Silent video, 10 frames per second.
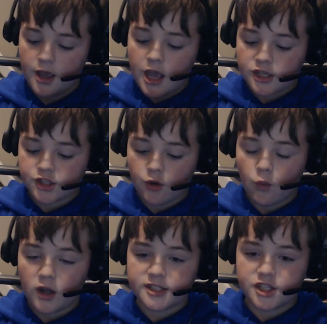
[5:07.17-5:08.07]
So
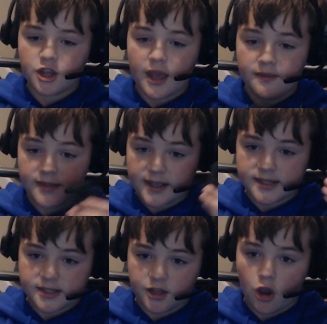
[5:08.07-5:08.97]
and this
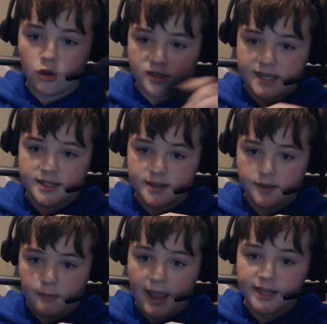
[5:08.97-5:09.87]
goes into the
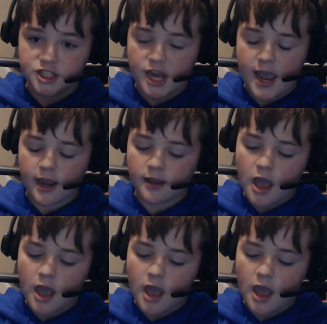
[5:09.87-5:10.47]
mic jack.